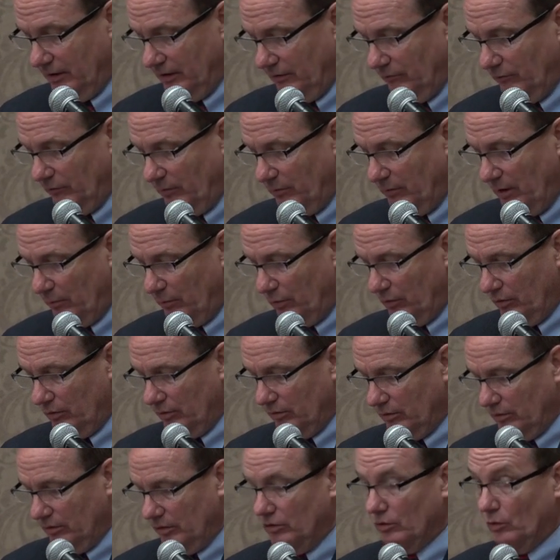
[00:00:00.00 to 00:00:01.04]
And remember
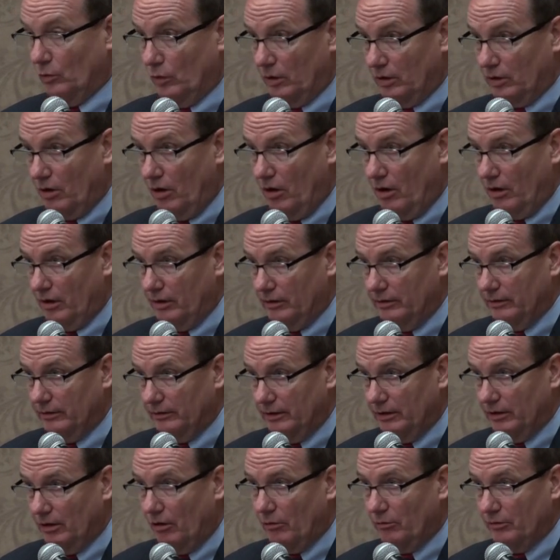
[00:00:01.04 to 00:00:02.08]
to work hard.
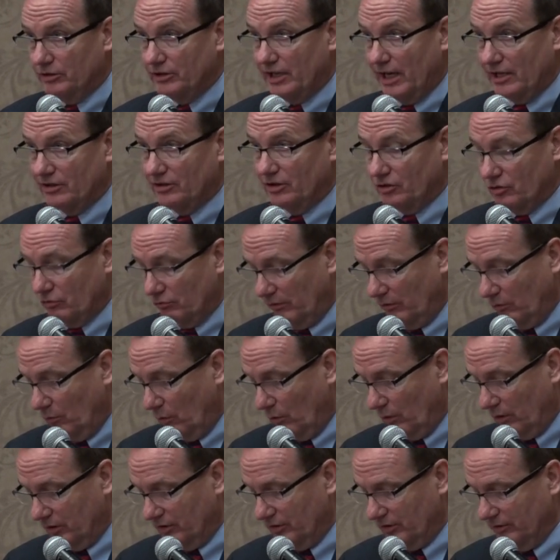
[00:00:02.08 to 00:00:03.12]
It always has its
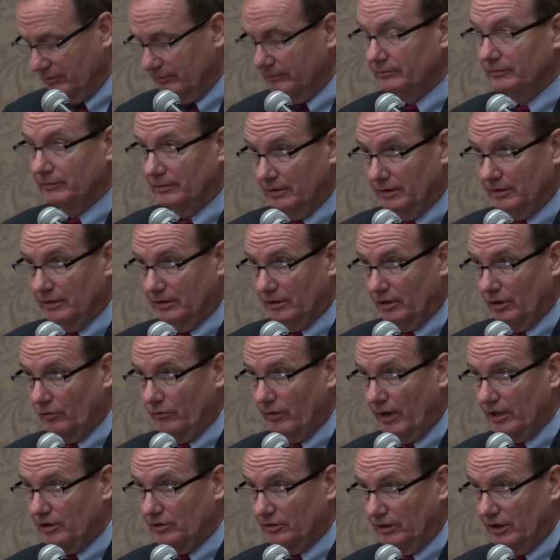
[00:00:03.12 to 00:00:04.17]
rewards.
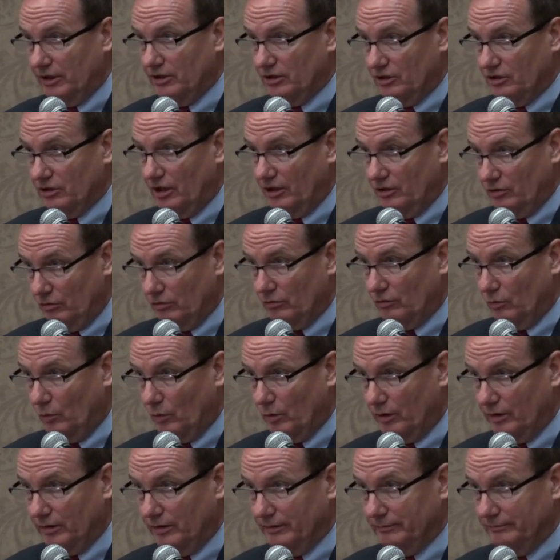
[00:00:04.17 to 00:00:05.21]
Congratulations on your
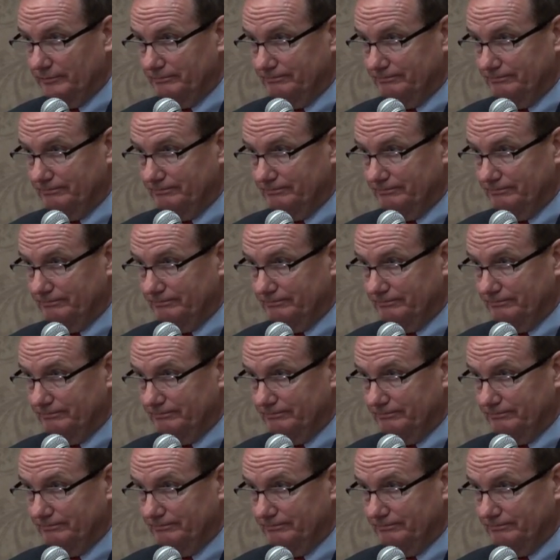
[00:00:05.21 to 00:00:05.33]
award.